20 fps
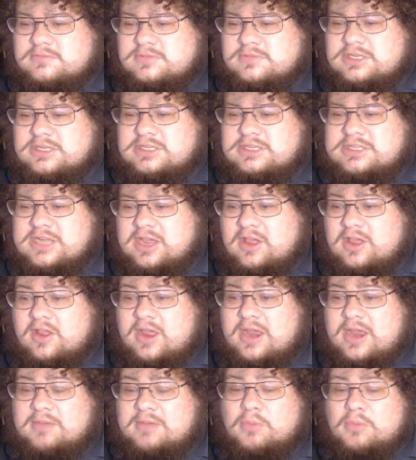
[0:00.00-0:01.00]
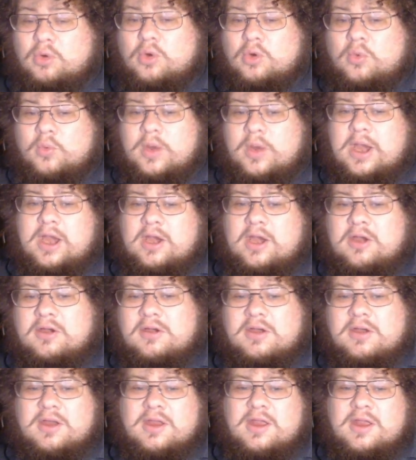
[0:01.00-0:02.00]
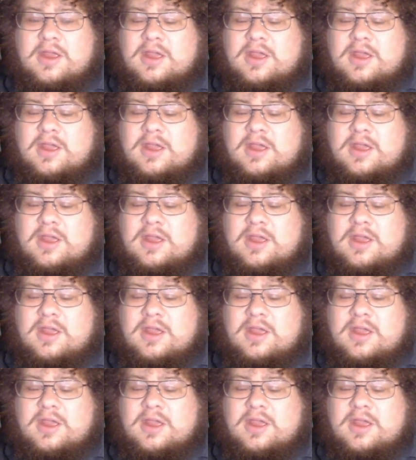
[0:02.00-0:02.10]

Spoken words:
detail and more wear,